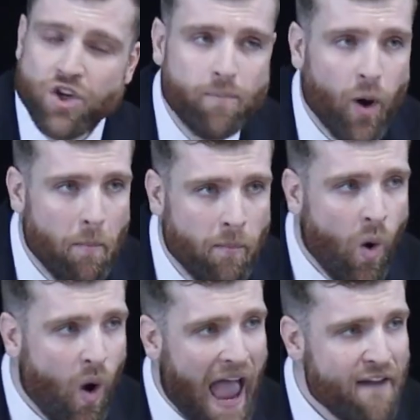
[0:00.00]
should put
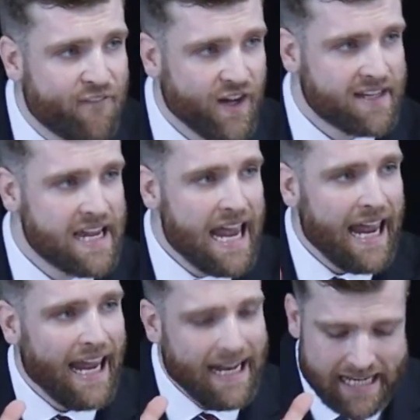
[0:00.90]
more effort
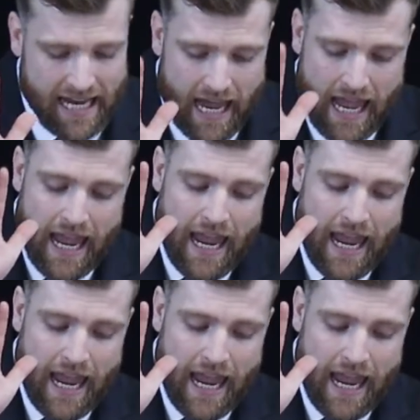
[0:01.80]
into